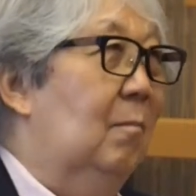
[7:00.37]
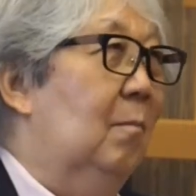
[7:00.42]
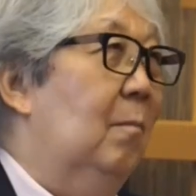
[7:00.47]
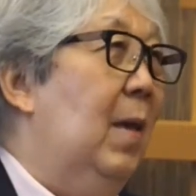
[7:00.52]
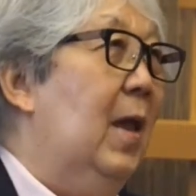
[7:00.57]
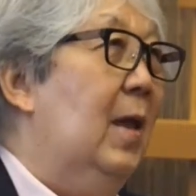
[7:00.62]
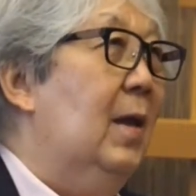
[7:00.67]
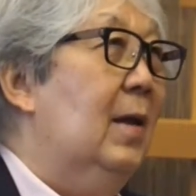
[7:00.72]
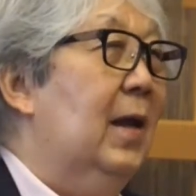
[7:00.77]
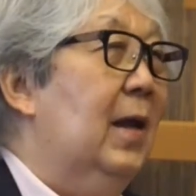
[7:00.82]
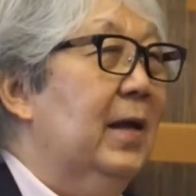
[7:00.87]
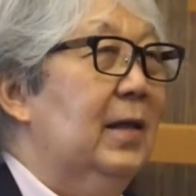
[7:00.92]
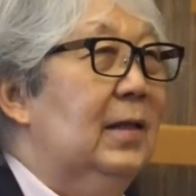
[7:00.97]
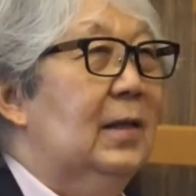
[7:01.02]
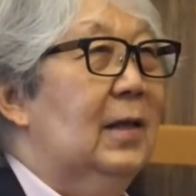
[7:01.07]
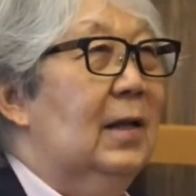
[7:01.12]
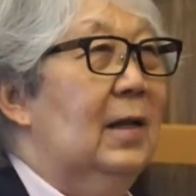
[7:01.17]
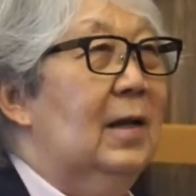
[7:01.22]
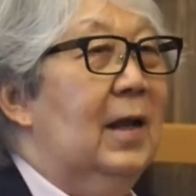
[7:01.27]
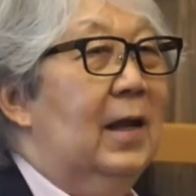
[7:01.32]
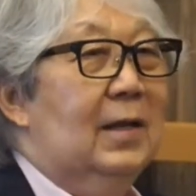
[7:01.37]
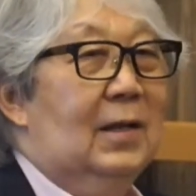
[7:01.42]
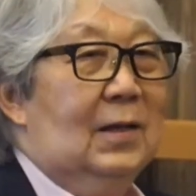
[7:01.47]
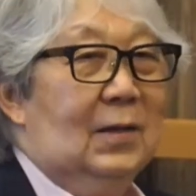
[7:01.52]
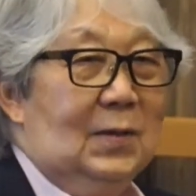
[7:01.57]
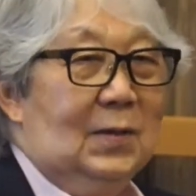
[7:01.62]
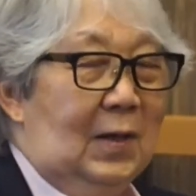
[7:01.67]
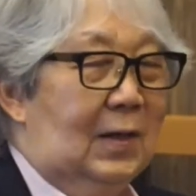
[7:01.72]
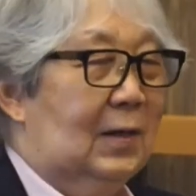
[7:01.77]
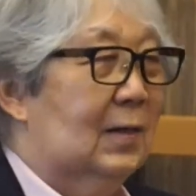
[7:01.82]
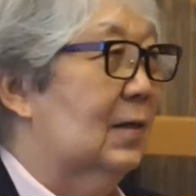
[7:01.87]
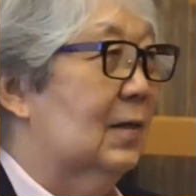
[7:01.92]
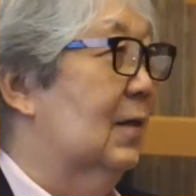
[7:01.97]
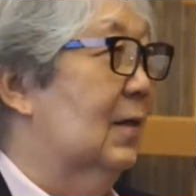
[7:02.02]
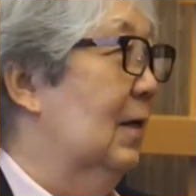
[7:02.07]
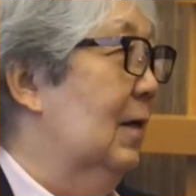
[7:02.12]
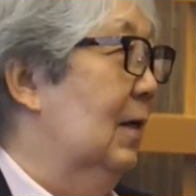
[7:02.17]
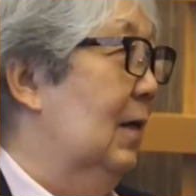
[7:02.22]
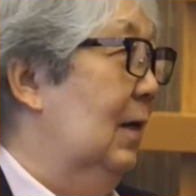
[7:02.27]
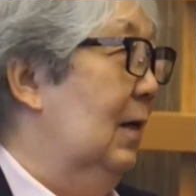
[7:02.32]
May 1996
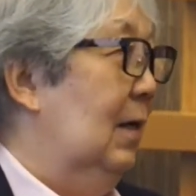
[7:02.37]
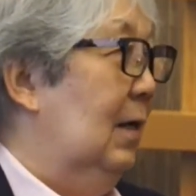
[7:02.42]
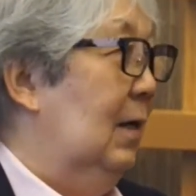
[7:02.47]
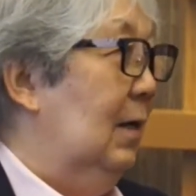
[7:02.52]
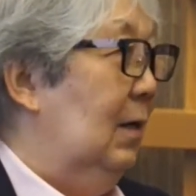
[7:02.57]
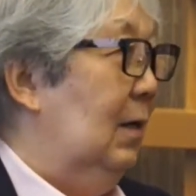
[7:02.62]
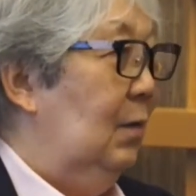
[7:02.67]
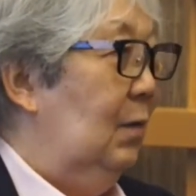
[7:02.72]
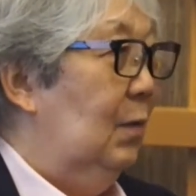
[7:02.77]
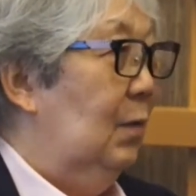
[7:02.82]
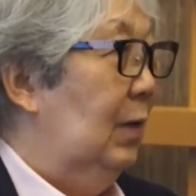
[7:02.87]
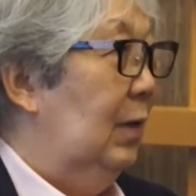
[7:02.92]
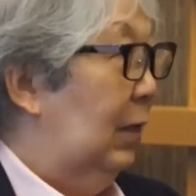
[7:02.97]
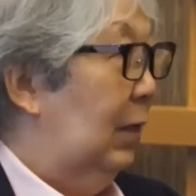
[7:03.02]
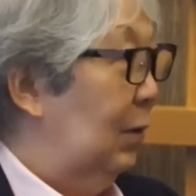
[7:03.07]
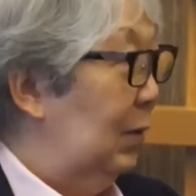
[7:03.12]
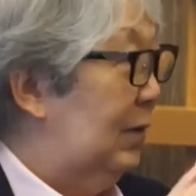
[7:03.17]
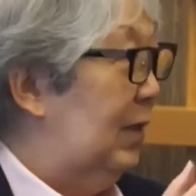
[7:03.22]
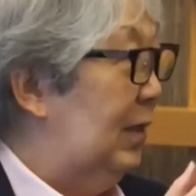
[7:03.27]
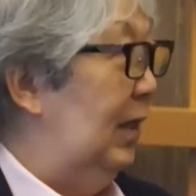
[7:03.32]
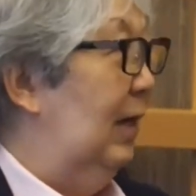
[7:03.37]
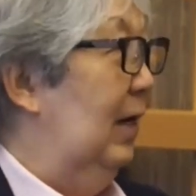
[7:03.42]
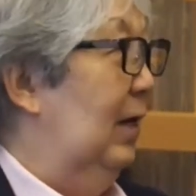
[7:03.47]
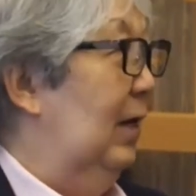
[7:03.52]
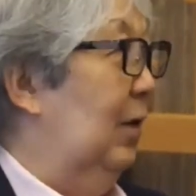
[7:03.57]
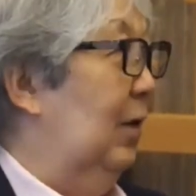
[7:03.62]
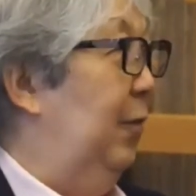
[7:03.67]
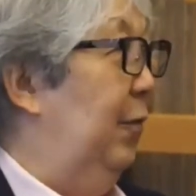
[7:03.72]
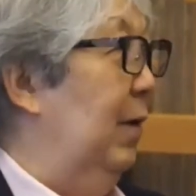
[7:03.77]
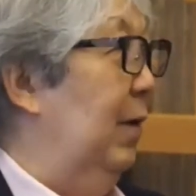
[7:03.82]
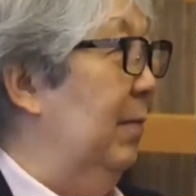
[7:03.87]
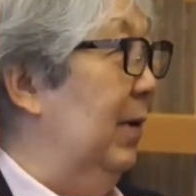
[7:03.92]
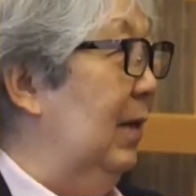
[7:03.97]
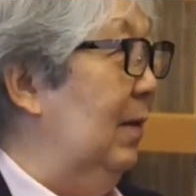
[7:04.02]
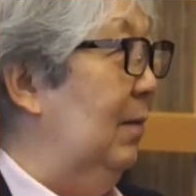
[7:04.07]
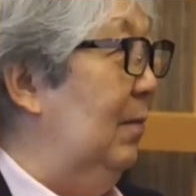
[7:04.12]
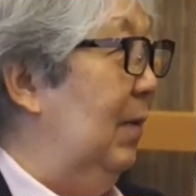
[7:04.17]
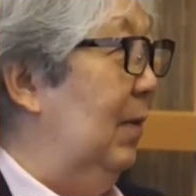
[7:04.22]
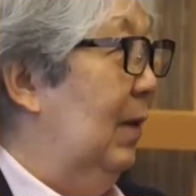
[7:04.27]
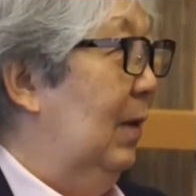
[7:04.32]
to negotiate an
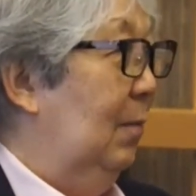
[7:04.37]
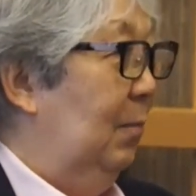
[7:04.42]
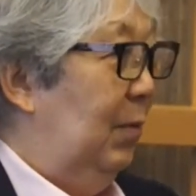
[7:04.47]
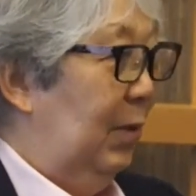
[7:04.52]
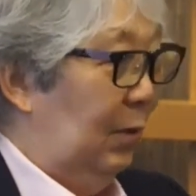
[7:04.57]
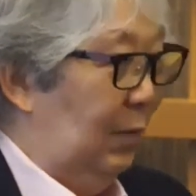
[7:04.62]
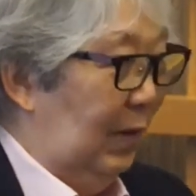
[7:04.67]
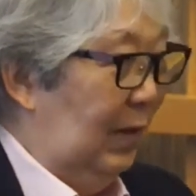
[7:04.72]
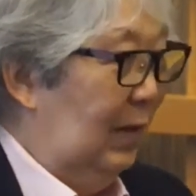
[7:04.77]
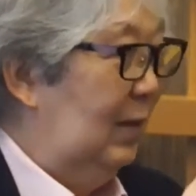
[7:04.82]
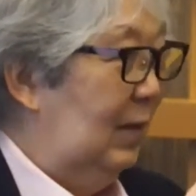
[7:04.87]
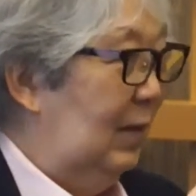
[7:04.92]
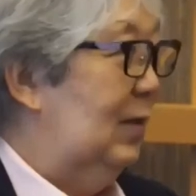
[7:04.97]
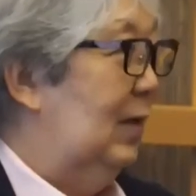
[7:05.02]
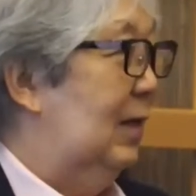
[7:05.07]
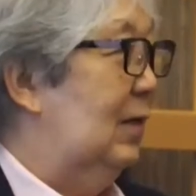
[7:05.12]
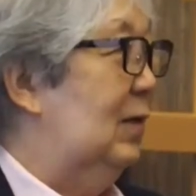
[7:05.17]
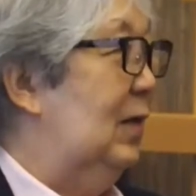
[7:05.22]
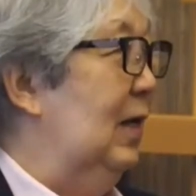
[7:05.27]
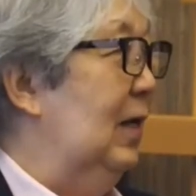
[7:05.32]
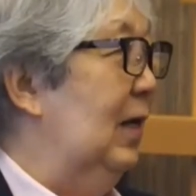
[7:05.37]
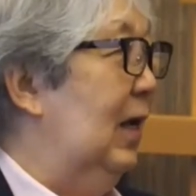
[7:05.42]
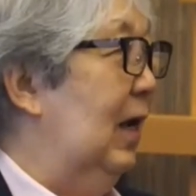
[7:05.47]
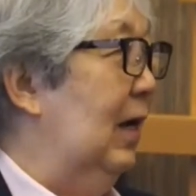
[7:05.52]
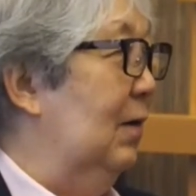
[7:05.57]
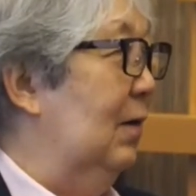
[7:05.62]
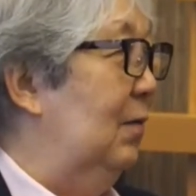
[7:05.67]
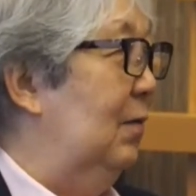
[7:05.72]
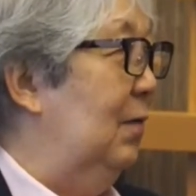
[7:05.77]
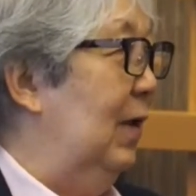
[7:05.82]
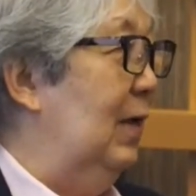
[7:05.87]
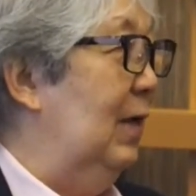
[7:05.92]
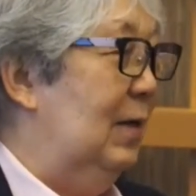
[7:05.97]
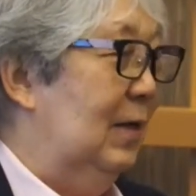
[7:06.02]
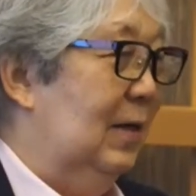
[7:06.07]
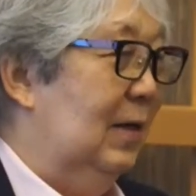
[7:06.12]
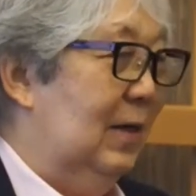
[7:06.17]
agreement between the 16 countries.